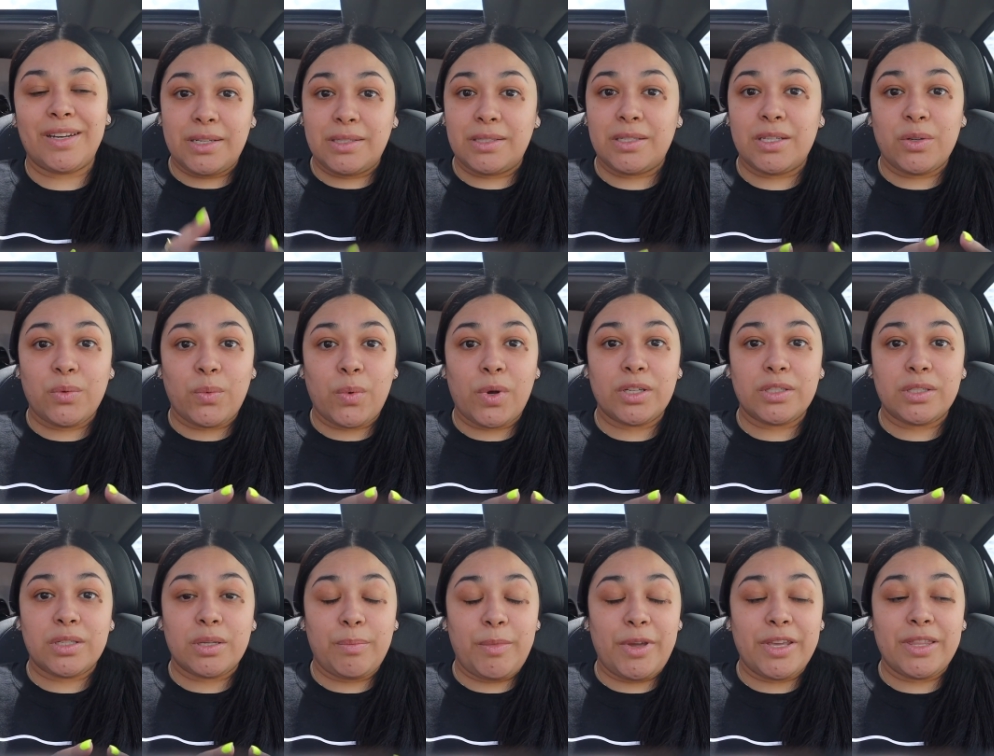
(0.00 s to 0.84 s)
I did did
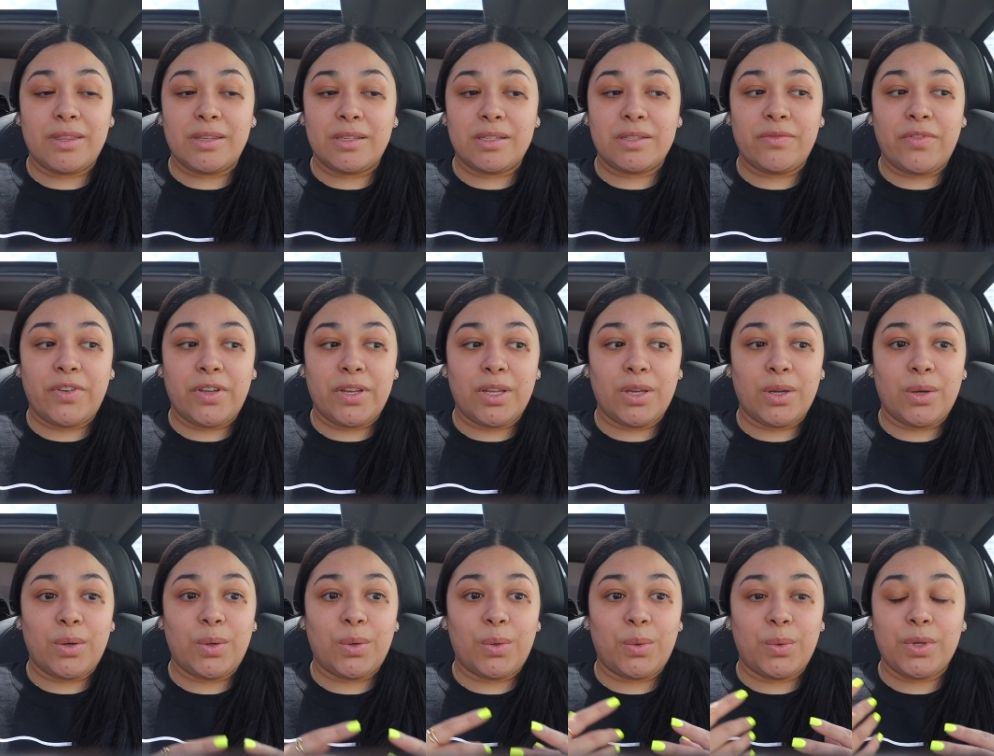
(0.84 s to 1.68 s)
want to make this
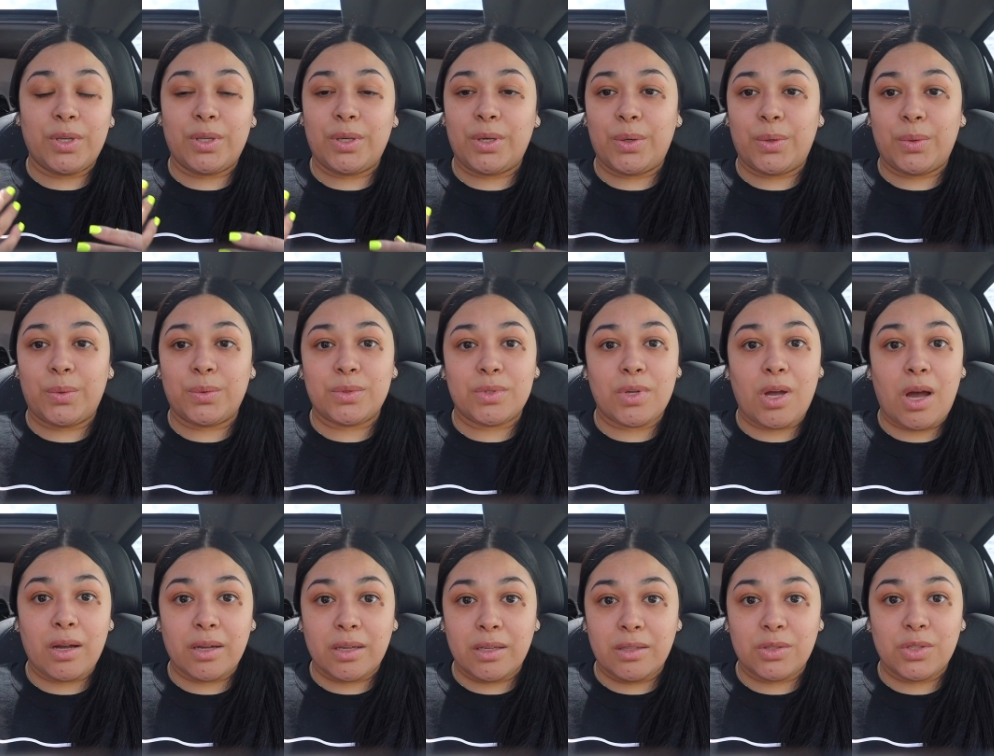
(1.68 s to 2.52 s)
video, you know,
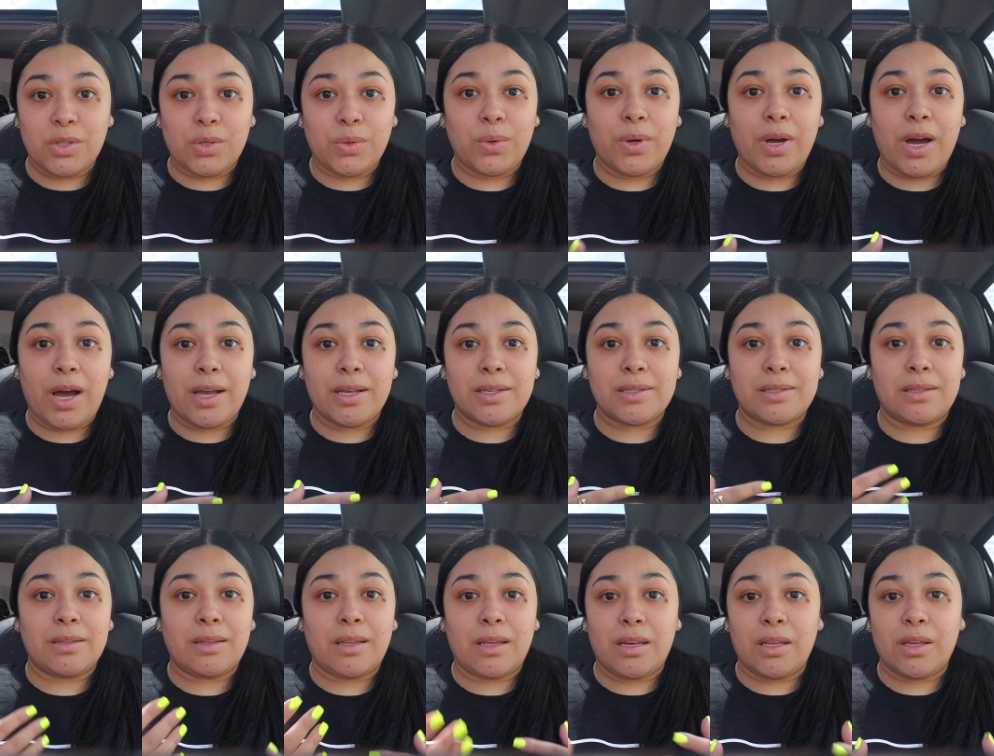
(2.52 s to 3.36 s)
talking to you guys
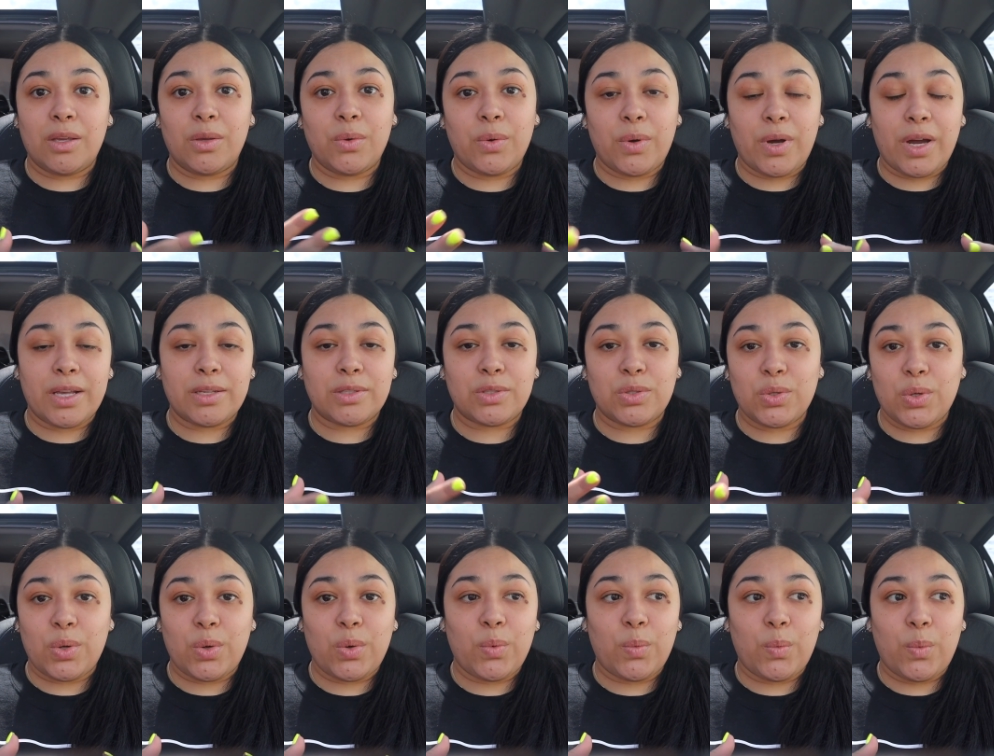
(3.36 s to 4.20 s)
and letting you guys
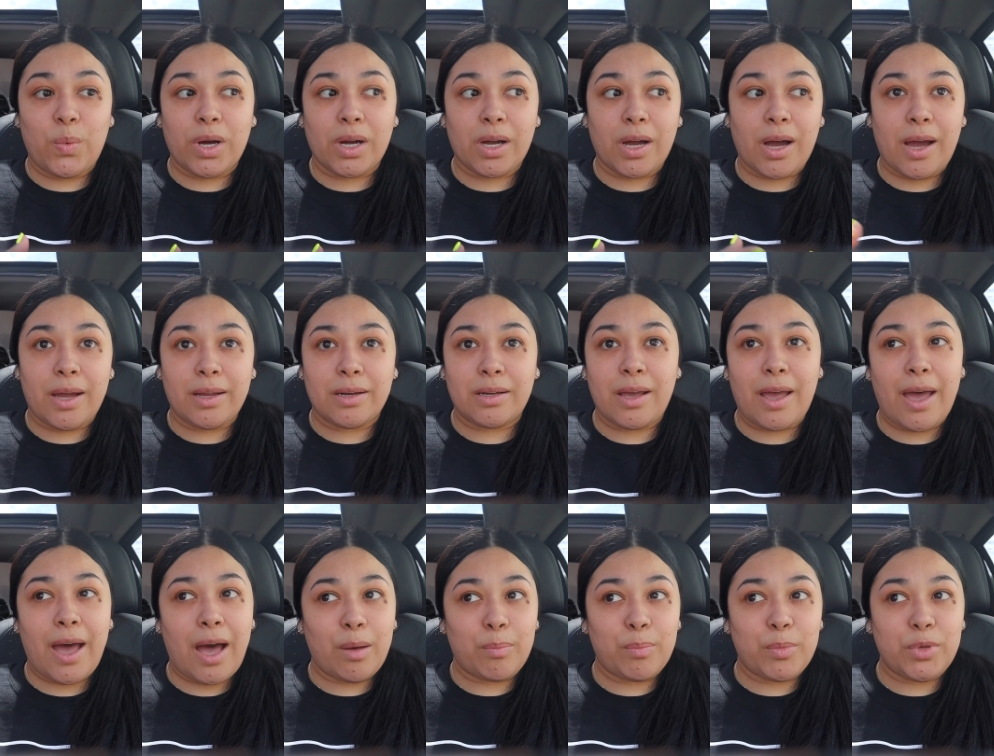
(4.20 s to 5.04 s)
know what kind
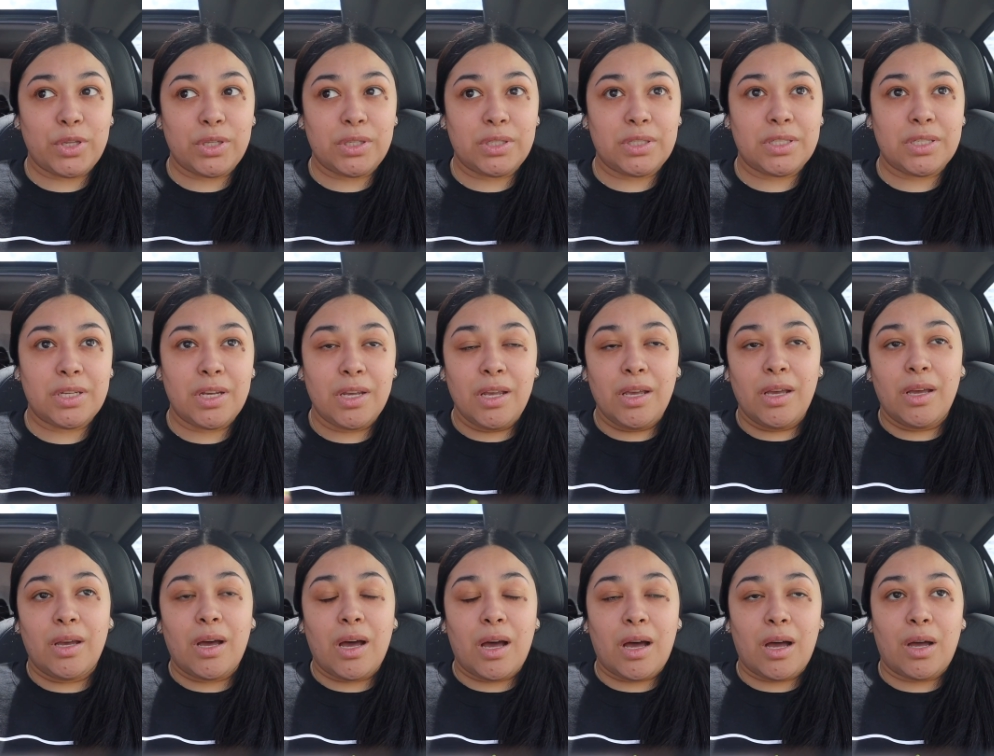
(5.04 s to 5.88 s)
of happened
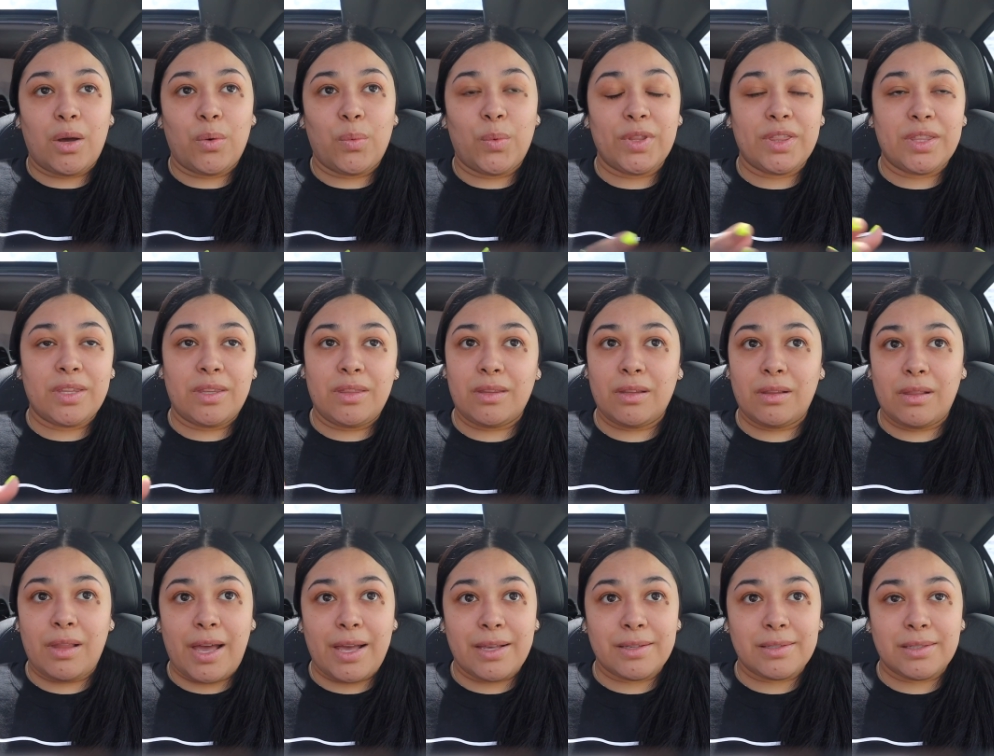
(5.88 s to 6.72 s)
uh, within the
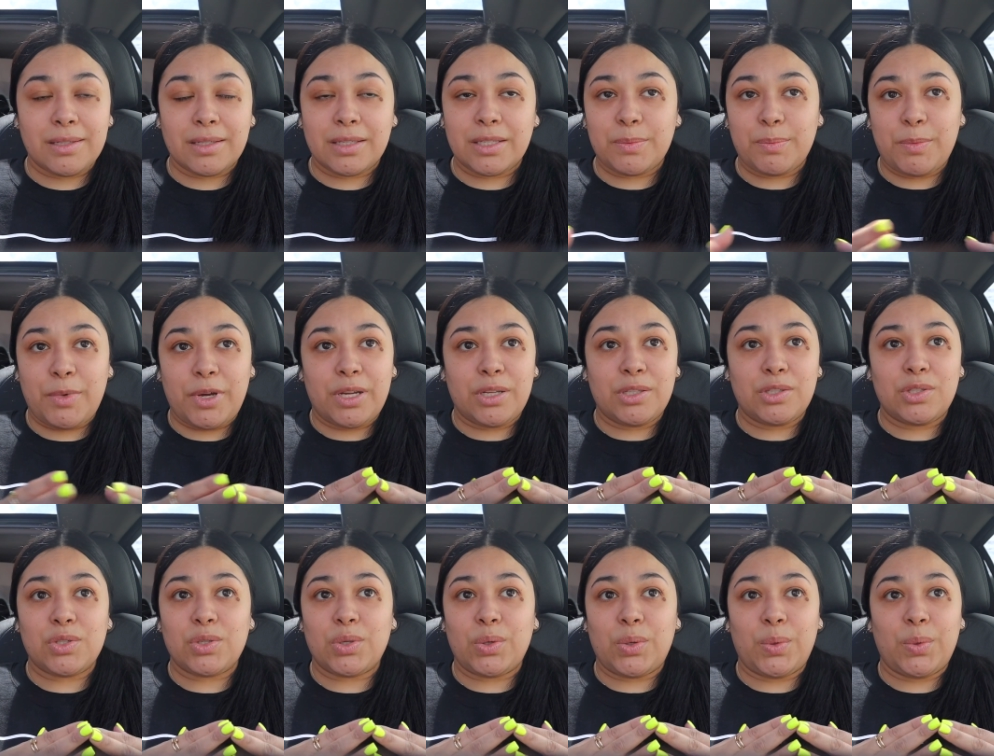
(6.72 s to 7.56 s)
last six
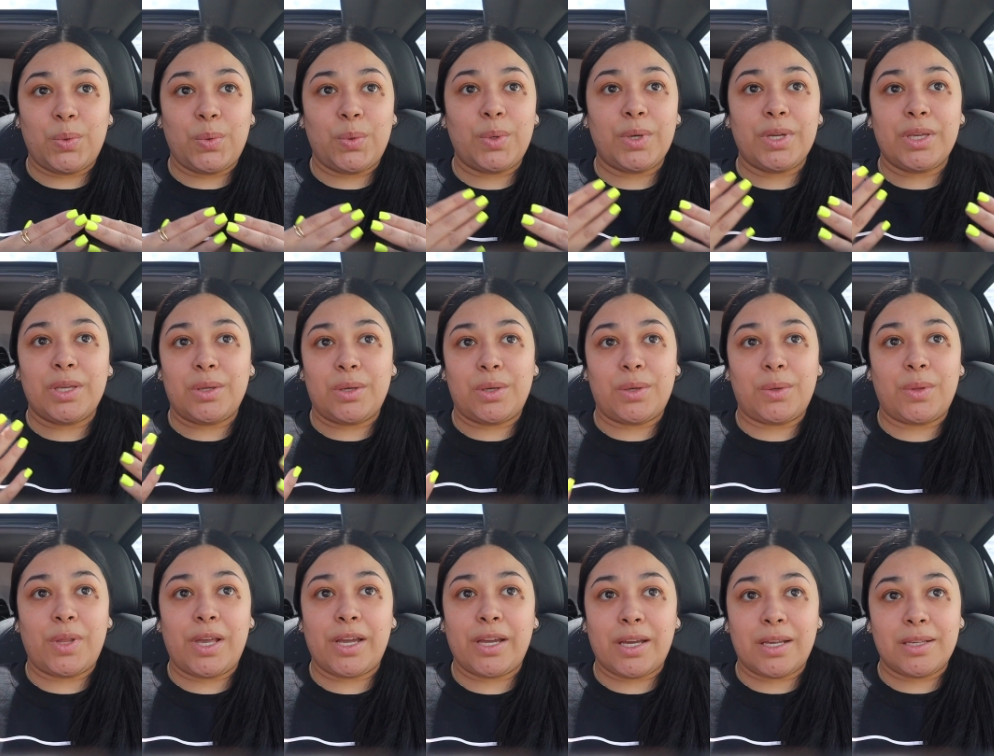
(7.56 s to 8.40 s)
months. So, you
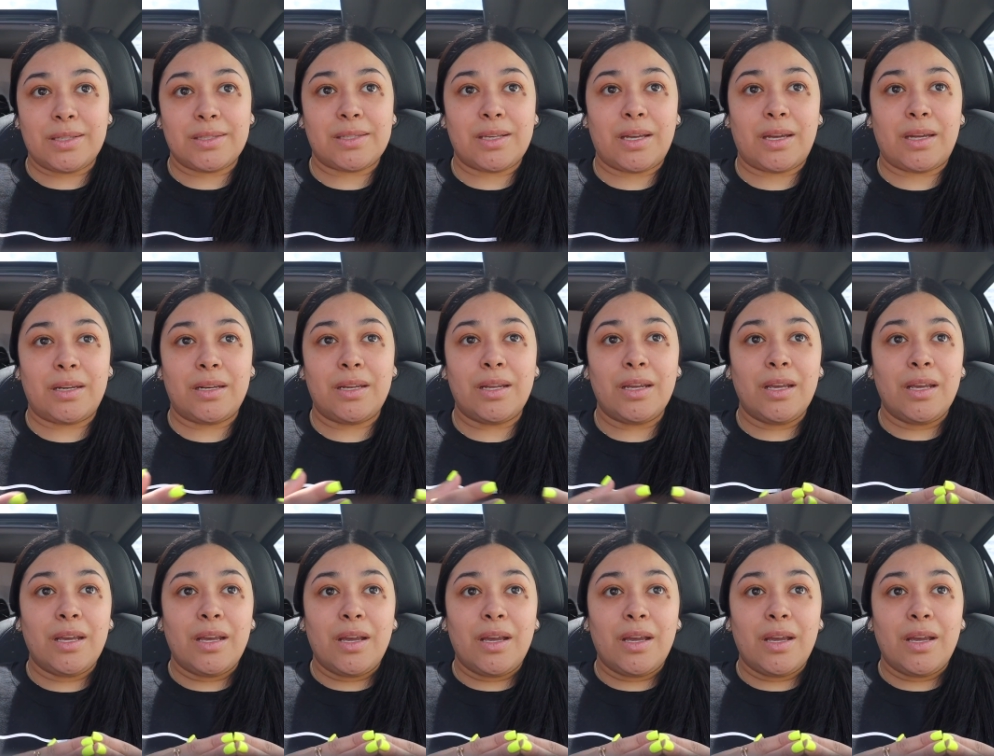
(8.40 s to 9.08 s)
know, like I said,